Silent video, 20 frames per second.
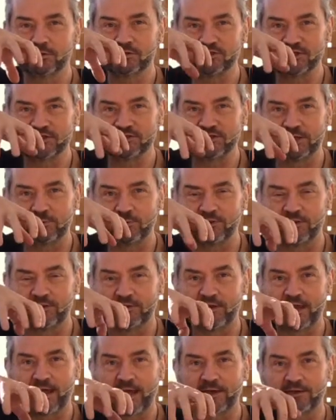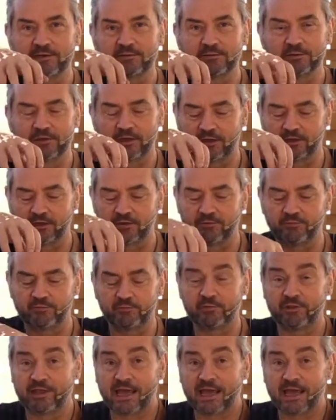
sitting within the ac um,